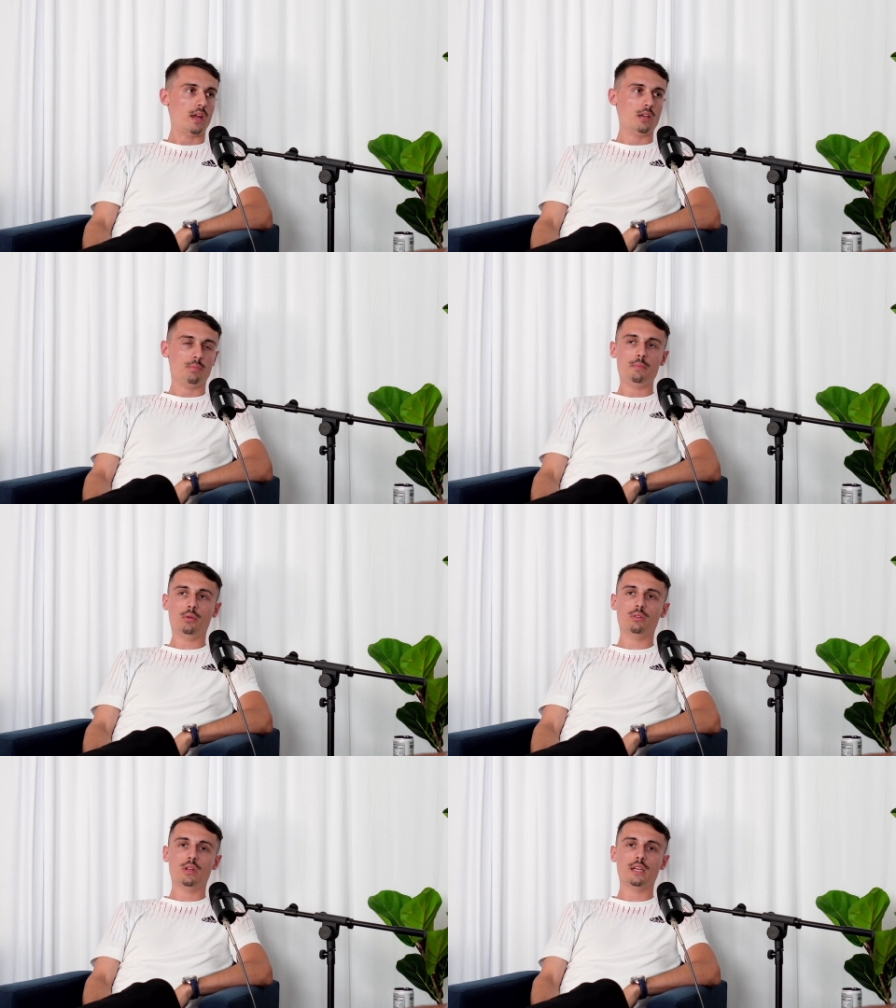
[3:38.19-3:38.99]
And
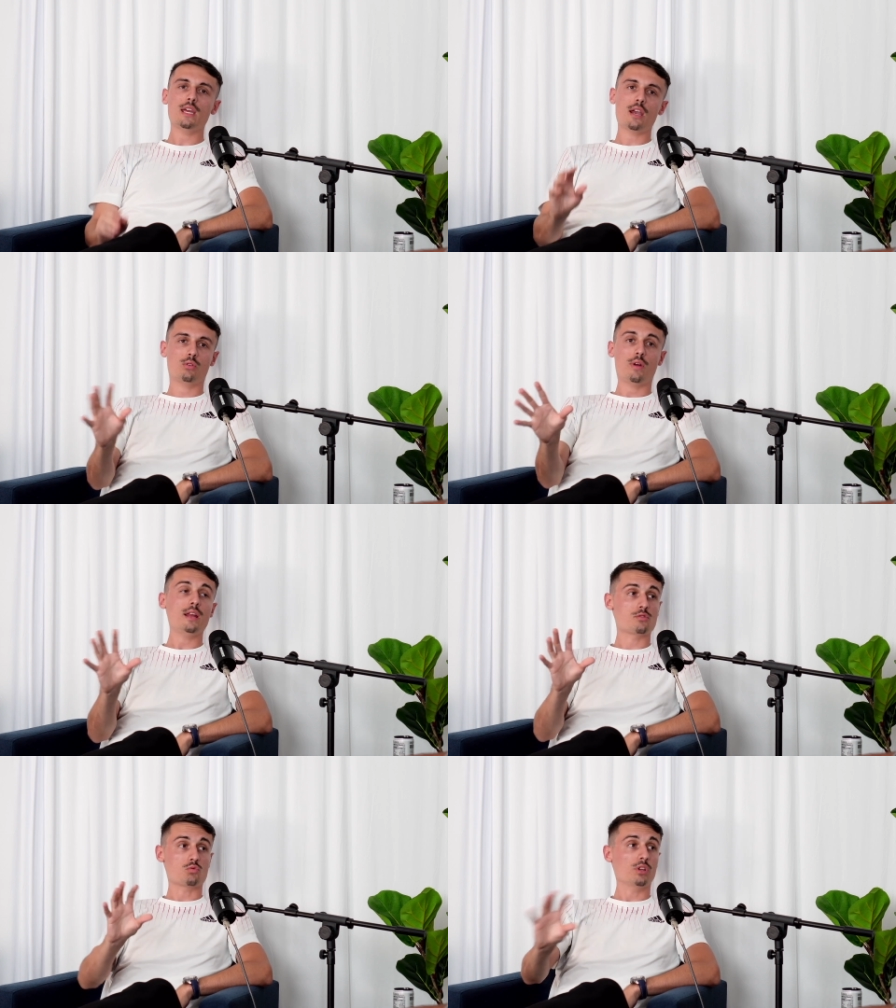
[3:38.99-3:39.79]
people creative
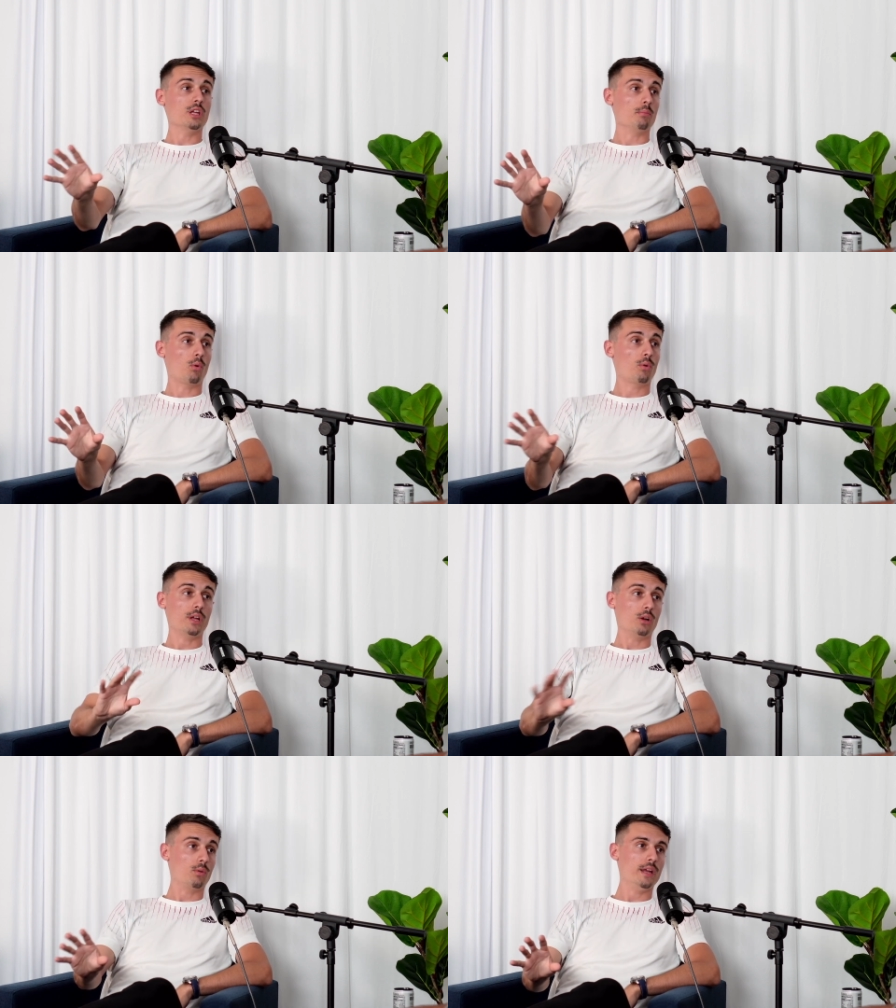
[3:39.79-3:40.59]
is really important
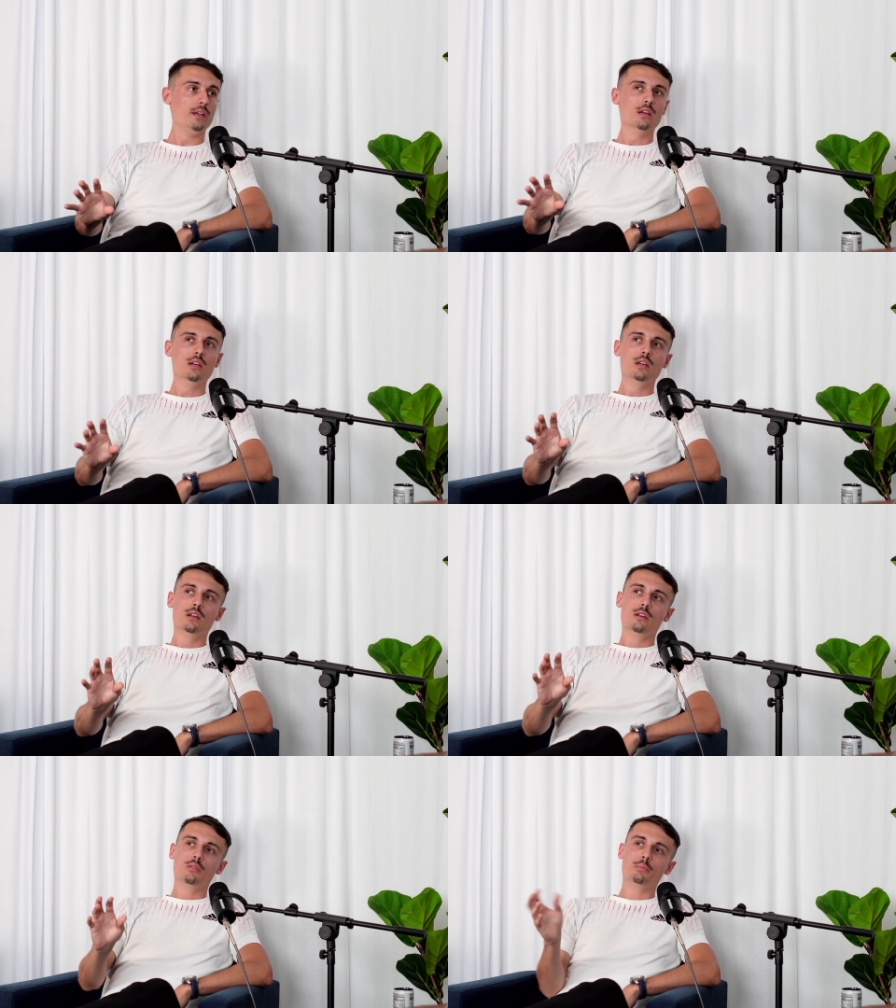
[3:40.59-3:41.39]
and great,
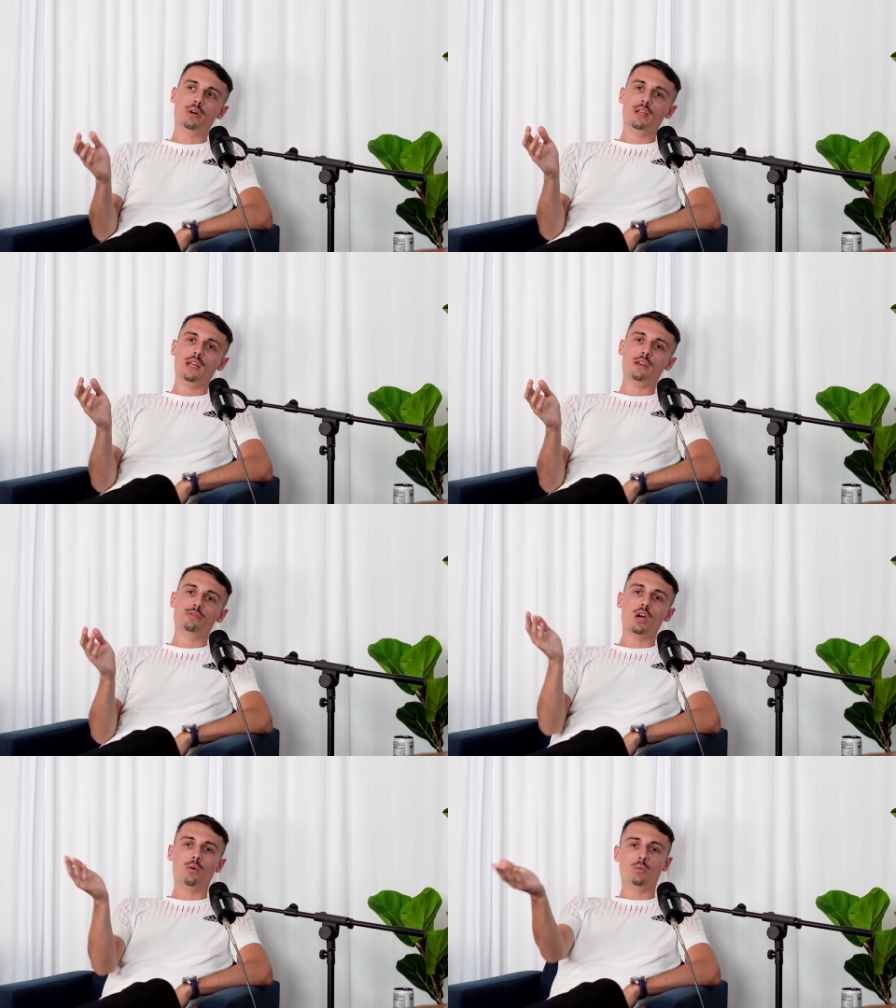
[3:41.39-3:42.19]
but if
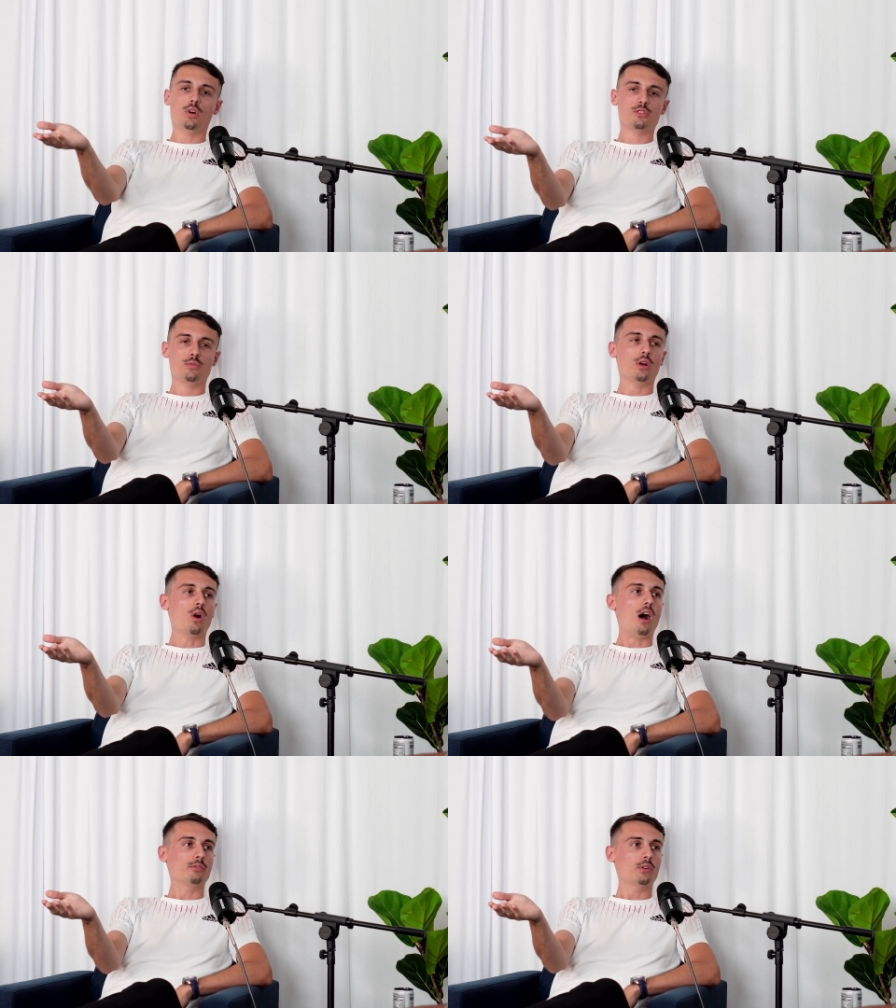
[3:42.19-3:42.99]
no one wants what you're
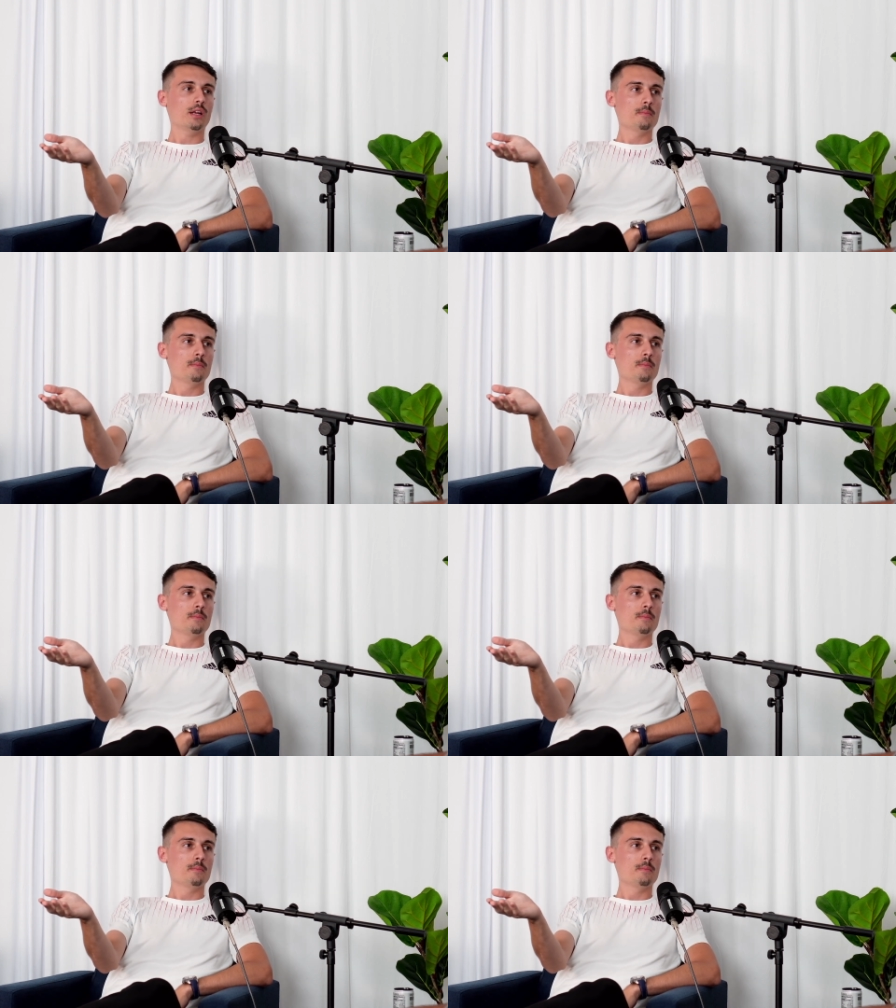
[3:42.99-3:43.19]
offering,